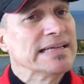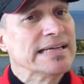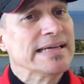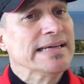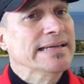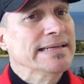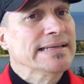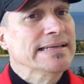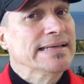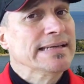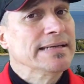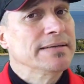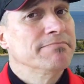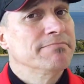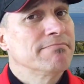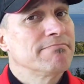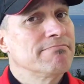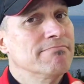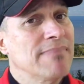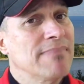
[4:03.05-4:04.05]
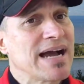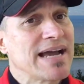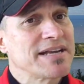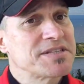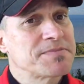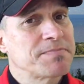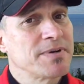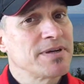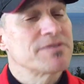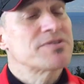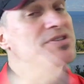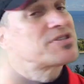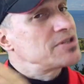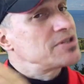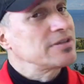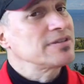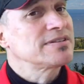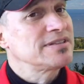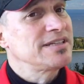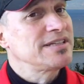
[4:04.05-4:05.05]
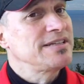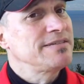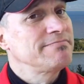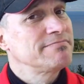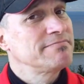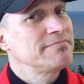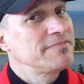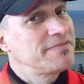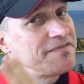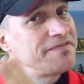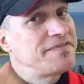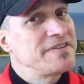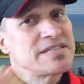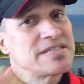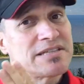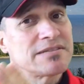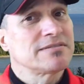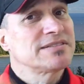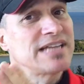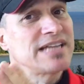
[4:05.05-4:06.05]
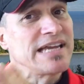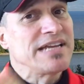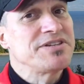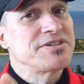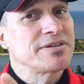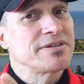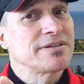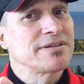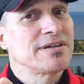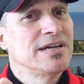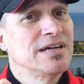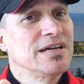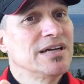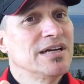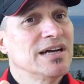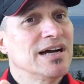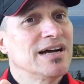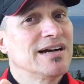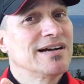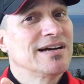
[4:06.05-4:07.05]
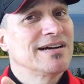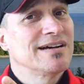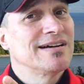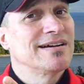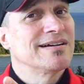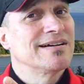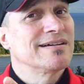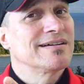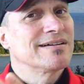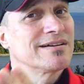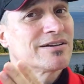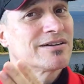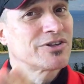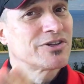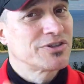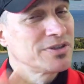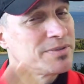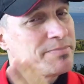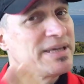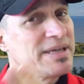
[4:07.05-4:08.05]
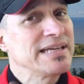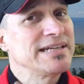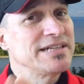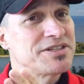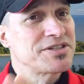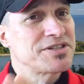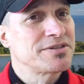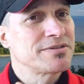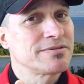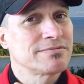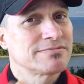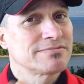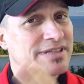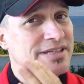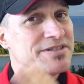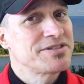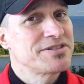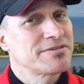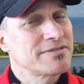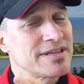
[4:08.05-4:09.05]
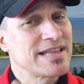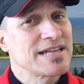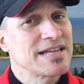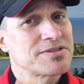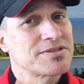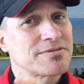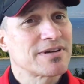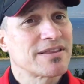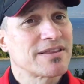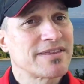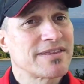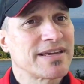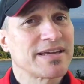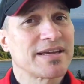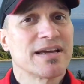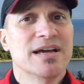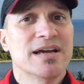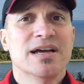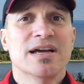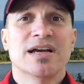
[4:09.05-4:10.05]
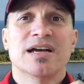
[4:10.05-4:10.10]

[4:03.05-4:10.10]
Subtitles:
In my experience, certainly physical danger could be an issue, injury, that sort of thing.